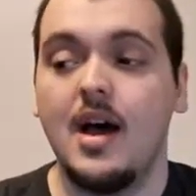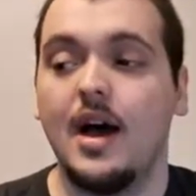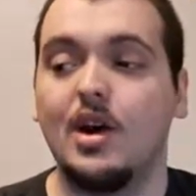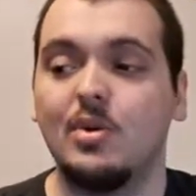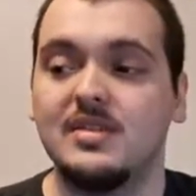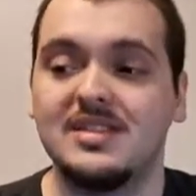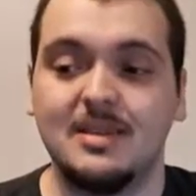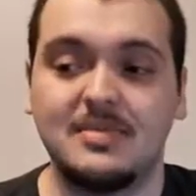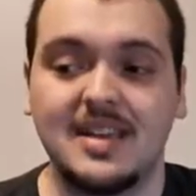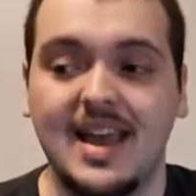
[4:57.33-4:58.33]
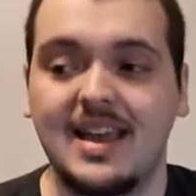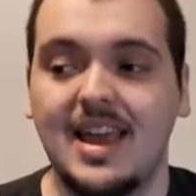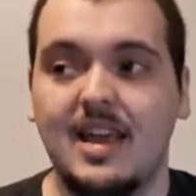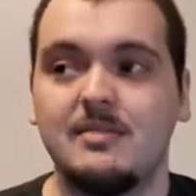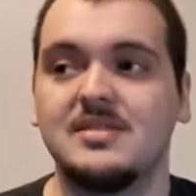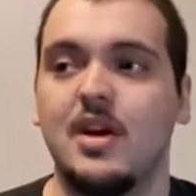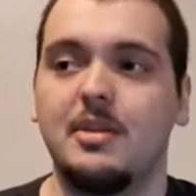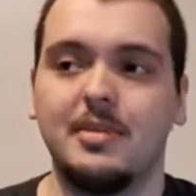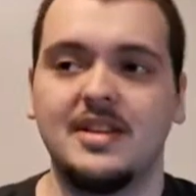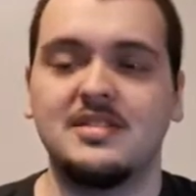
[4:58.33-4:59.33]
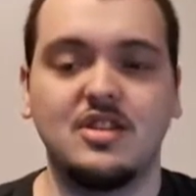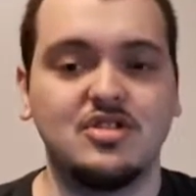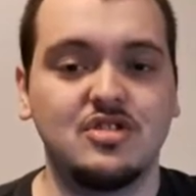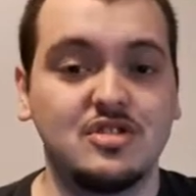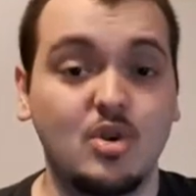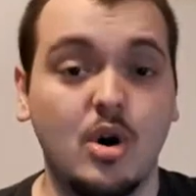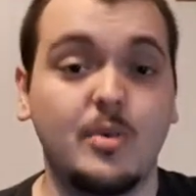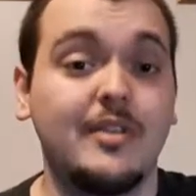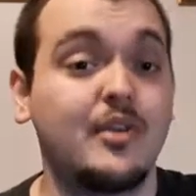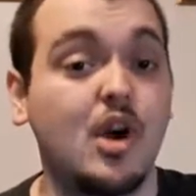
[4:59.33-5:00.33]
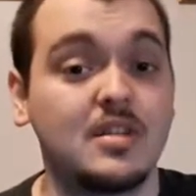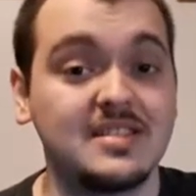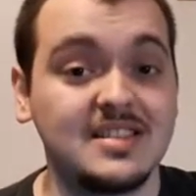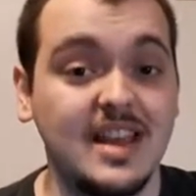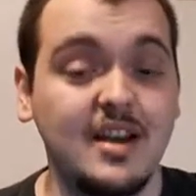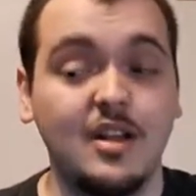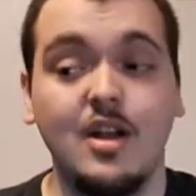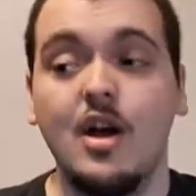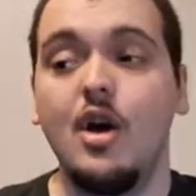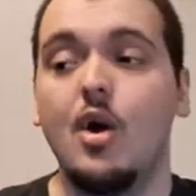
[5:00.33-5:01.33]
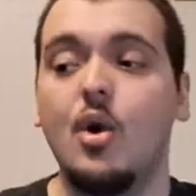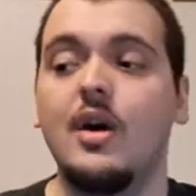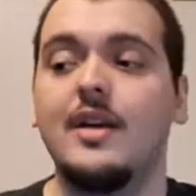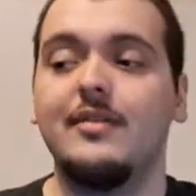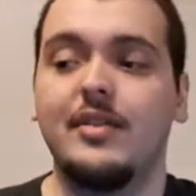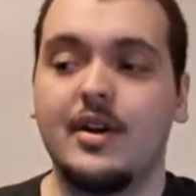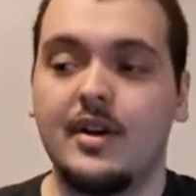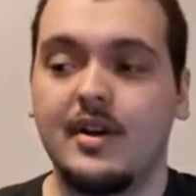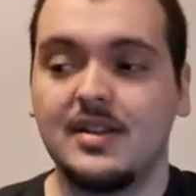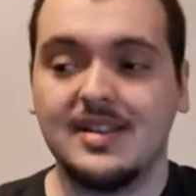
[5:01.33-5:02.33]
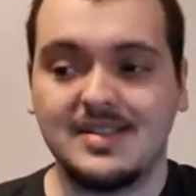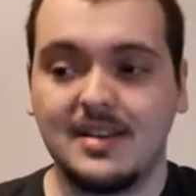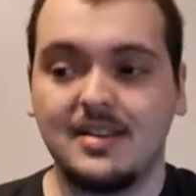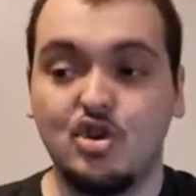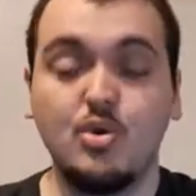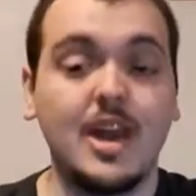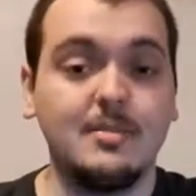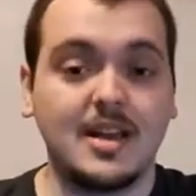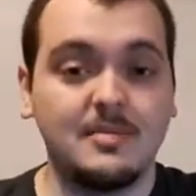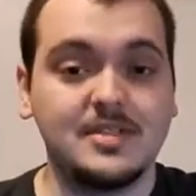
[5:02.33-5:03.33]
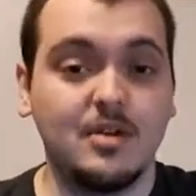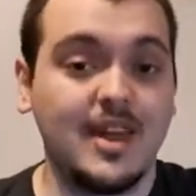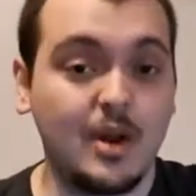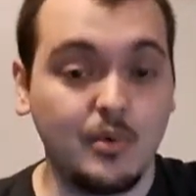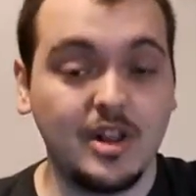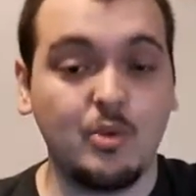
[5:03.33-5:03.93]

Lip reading: I always seem to get games on the PlayStation Store whenever they're on sale, or if there is a new game that comes out that I really